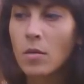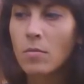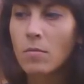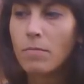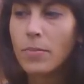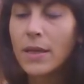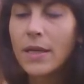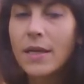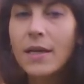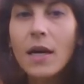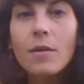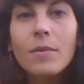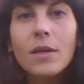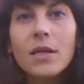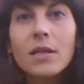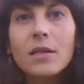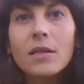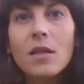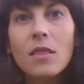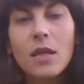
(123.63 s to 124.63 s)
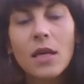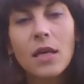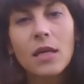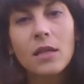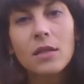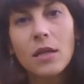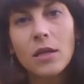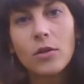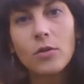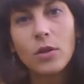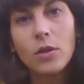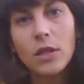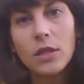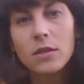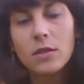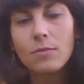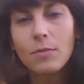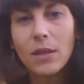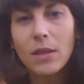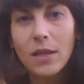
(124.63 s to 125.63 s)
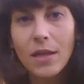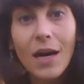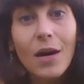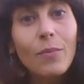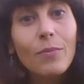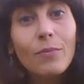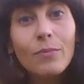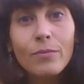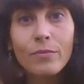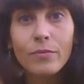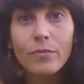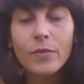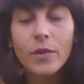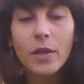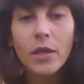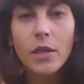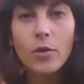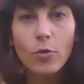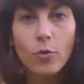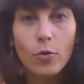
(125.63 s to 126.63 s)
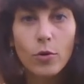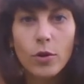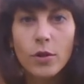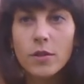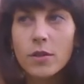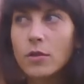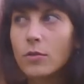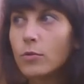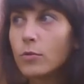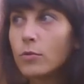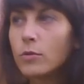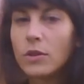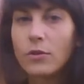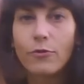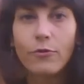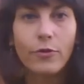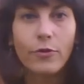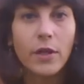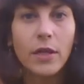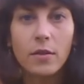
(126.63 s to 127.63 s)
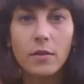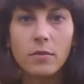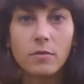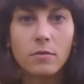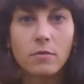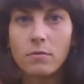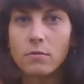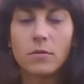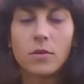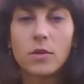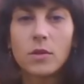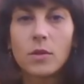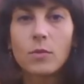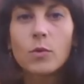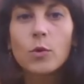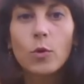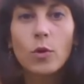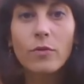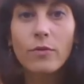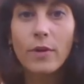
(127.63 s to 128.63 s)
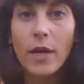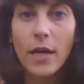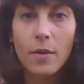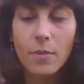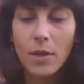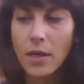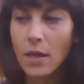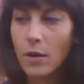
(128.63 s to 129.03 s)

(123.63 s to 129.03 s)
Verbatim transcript: becoming the thing that you need to become in order to defeat some sort of enemy.